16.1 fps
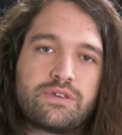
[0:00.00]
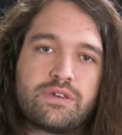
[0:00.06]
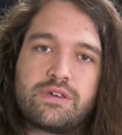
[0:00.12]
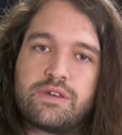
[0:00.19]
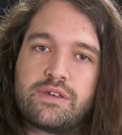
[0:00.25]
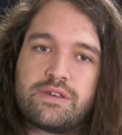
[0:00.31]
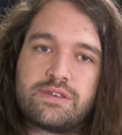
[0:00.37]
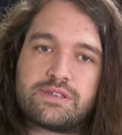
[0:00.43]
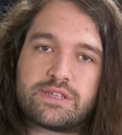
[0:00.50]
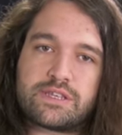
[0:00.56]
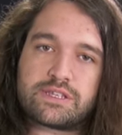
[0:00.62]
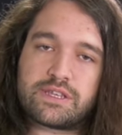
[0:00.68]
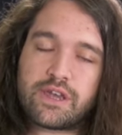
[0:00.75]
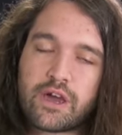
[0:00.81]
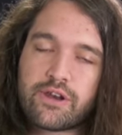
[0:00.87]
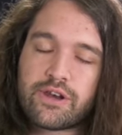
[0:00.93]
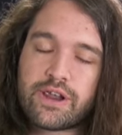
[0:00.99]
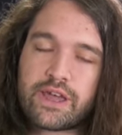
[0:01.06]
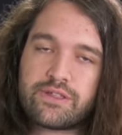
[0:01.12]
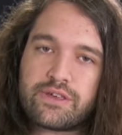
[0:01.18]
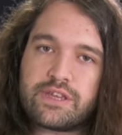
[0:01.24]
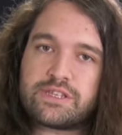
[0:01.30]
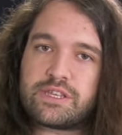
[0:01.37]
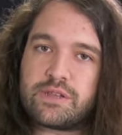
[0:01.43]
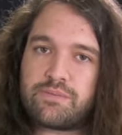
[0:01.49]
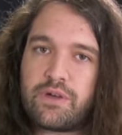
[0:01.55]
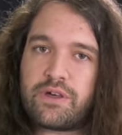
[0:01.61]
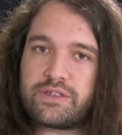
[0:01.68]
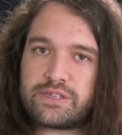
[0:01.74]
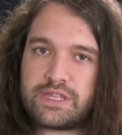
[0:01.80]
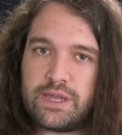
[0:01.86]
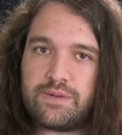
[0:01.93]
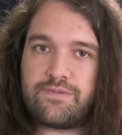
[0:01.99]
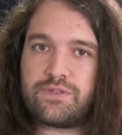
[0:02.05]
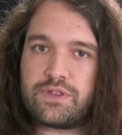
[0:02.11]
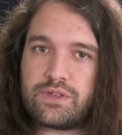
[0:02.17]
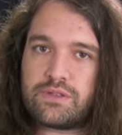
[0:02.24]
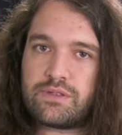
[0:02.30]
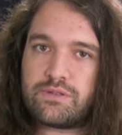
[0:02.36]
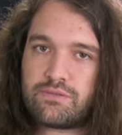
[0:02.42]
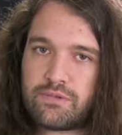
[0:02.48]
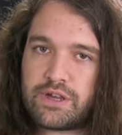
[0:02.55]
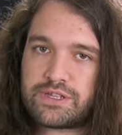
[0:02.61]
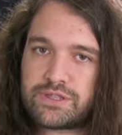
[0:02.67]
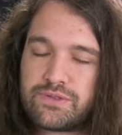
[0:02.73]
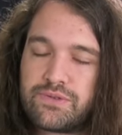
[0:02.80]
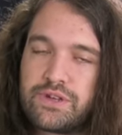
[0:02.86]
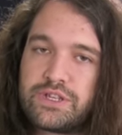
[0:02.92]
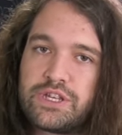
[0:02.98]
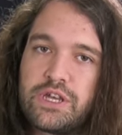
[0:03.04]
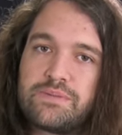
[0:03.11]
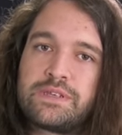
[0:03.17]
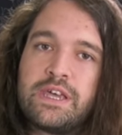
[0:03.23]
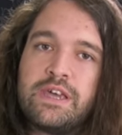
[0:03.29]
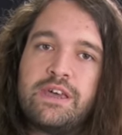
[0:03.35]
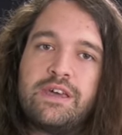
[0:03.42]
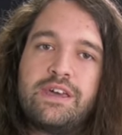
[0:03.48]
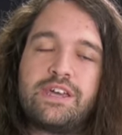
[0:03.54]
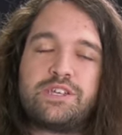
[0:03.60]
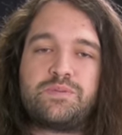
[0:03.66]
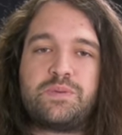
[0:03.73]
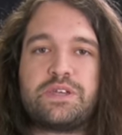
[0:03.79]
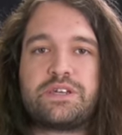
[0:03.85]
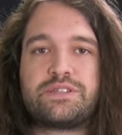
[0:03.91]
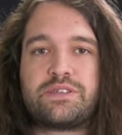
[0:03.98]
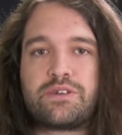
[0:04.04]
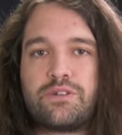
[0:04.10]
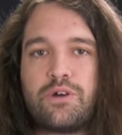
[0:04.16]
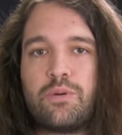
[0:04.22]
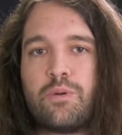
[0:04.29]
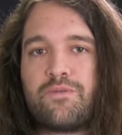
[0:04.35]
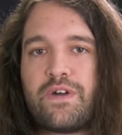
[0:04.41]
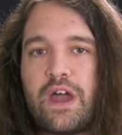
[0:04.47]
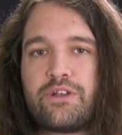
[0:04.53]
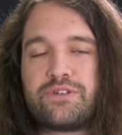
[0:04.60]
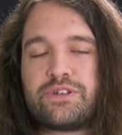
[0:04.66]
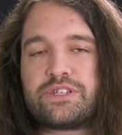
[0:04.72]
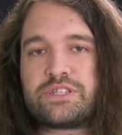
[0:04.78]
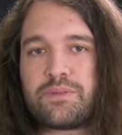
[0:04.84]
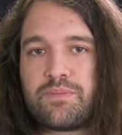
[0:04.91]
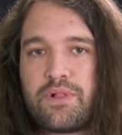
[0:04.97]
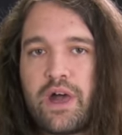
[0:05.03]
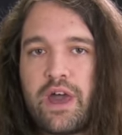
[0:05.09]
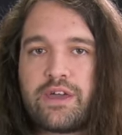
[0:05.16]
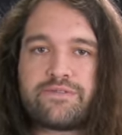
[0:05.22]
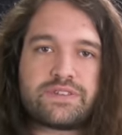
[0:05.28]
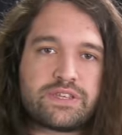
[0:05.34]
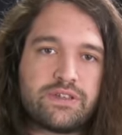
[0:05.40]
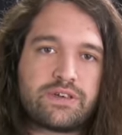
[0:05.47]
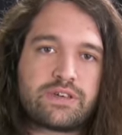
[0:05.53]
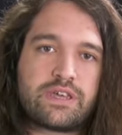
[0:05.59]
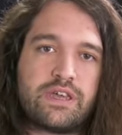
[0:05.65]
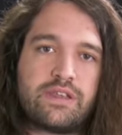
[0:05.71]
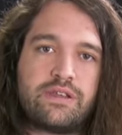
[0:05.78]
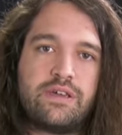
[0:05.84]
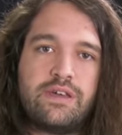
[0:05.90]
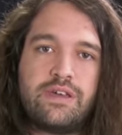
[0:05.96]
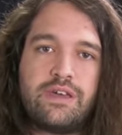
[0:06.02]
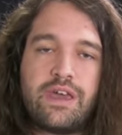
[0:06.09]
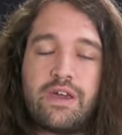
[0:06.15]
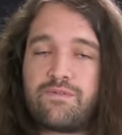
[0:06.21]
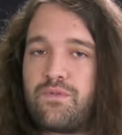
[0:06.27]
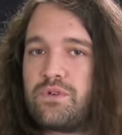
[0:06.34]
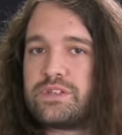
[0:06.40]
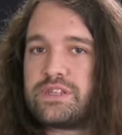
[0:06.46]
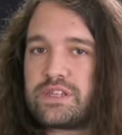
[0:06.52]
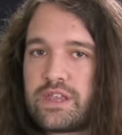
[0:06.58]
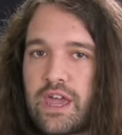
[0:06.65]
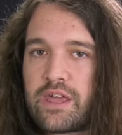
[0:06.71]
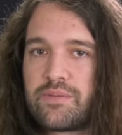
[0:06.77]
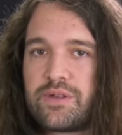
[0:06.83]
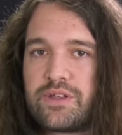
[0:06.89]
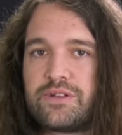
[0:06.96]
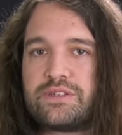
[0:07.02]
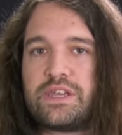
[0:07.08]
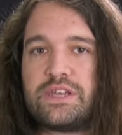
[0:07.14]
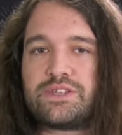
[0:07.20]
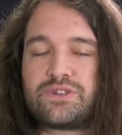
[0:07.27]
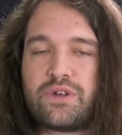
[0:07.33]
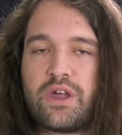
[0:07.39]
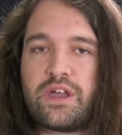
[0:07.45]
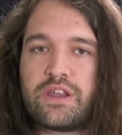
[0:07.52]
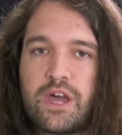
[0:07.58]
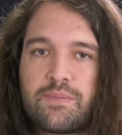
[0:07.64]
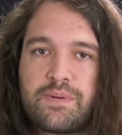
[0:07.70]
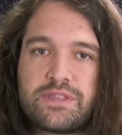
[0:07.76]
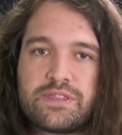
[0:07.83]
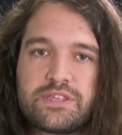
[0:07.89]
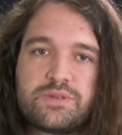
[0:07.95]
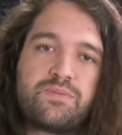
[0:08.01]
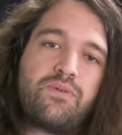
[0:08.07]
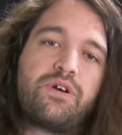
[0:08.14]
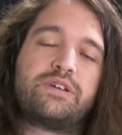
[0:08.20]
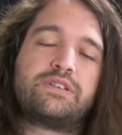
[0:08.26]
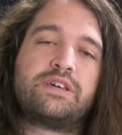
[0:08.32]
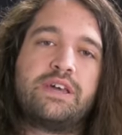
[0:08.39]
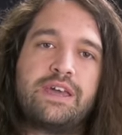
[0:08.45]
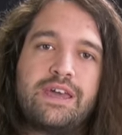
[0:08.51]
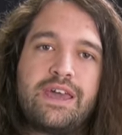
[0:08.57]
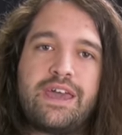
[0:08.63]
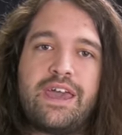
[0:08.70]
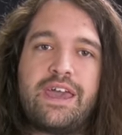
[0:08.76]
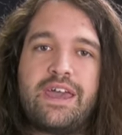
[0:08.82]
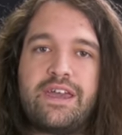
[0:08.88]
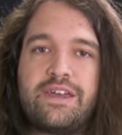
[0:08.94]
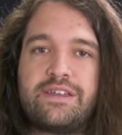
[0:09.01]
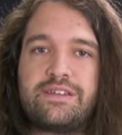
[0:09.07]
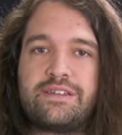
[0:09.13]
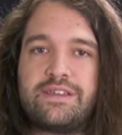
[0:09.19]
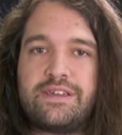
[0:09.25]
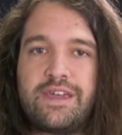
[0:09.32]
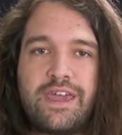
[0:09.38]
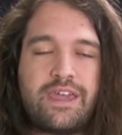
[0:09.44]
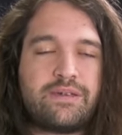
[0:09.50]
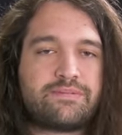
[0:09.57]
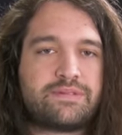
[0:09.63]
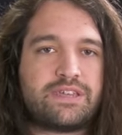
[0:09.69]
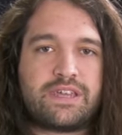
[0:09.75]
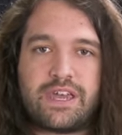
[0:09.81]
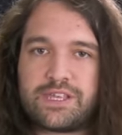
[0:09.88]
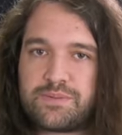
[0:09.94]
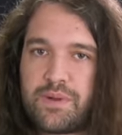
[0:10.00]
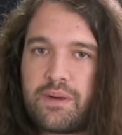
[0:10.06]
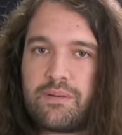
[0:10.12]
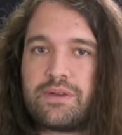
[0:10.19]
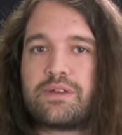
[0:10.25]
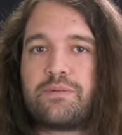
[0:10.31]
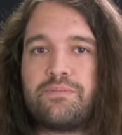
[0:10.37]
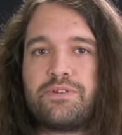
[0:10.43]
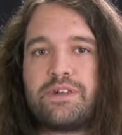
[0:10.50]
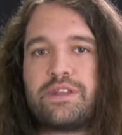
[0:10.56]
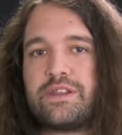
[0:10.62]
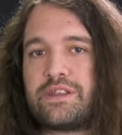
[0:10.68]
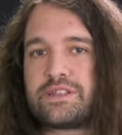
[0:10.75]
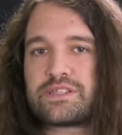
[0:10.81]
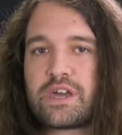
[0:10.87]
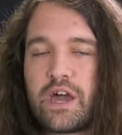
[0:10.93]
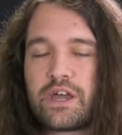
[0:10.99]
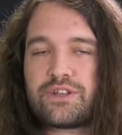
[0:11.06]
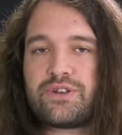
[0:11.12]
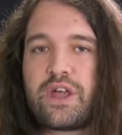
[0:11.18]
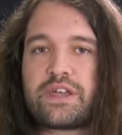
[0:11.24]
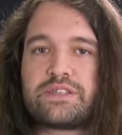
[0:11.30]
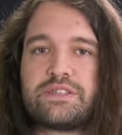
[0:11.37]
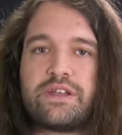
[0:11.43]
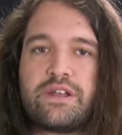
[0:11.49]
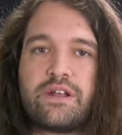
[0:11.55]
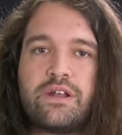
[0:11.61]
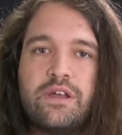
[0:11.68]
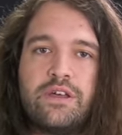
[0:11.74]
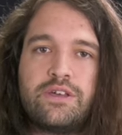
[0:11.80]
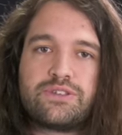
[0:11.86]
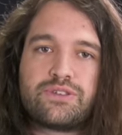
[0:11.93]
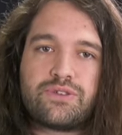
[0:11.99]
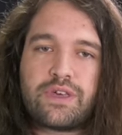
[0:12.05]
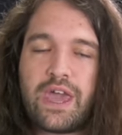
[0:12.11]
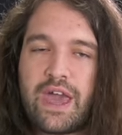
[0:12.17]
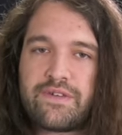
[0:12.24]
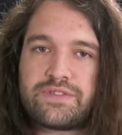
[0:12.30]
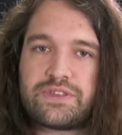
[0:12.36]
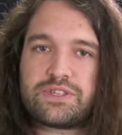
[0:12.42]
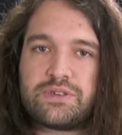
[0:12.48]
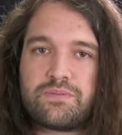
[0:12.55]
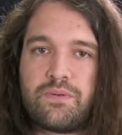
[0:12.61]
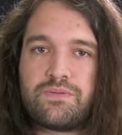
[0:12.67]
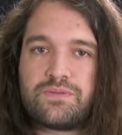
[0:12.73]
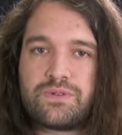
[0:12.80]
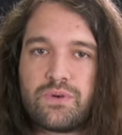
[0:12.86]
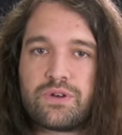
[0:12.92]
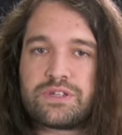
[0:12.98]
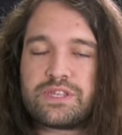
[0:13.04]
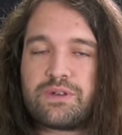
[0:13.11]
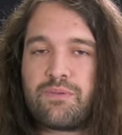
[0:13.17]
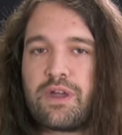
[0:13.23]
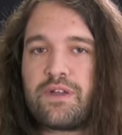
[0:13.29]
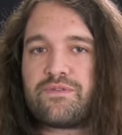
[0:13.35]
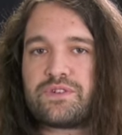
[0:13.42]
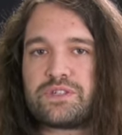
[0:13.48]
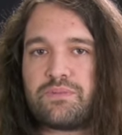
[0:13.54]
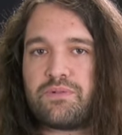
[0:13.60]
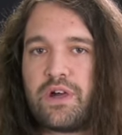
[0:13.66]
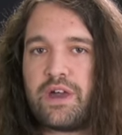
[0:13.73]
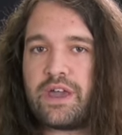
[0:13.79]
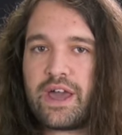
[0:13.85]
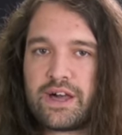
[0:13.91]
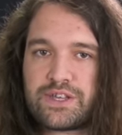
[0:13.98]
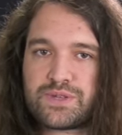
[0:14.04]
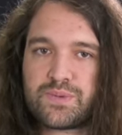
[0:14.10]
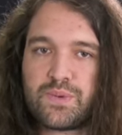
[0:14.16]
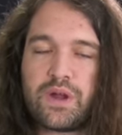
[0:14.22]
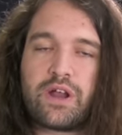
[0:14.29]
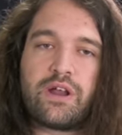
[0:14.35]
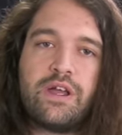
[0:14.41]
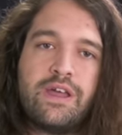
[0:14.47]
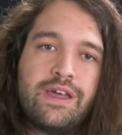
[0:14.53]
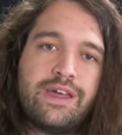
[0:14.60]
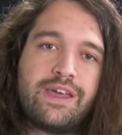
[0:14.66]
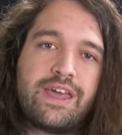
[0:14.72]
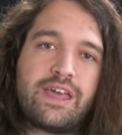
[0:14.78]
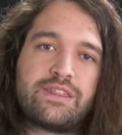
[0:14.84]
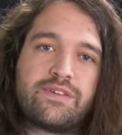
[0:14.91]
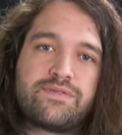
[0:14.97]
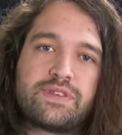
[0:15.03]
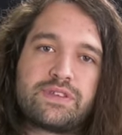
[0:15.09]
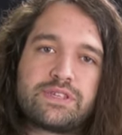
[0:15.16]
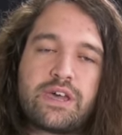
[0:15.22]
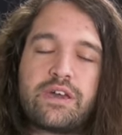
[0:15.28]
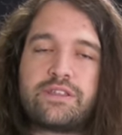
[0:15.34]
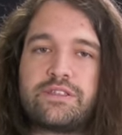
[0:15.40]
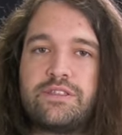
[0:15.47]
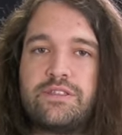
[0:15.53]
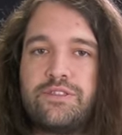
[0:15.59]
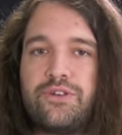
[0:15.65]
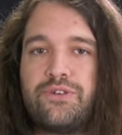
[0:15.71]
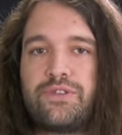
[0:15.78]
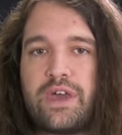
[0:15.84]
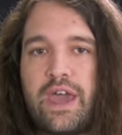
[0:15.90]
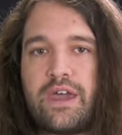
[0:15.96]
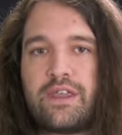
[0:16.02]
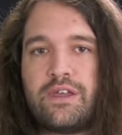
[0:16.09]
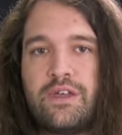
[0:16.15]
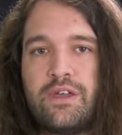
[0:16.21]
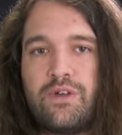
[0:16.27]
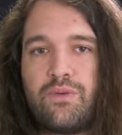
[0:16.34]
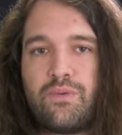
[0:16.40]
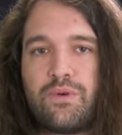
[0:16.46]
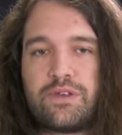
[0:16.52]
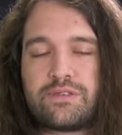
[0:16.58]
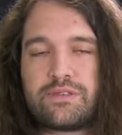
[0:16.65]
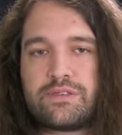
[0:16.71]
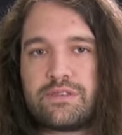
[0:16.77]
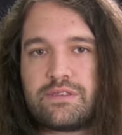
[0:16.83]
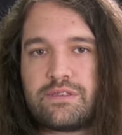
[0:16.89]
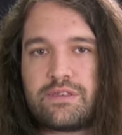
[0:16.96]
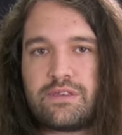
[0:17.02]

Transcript: the 1600 at least, and probably the same for the Ryzen 3 chips, is because the global foundry supply of silicon at 14 nanometers has dried up at this point, and AMD has probably completed its contracts there, so they have to source the wafer supply elsewhere, and they've decided to do that with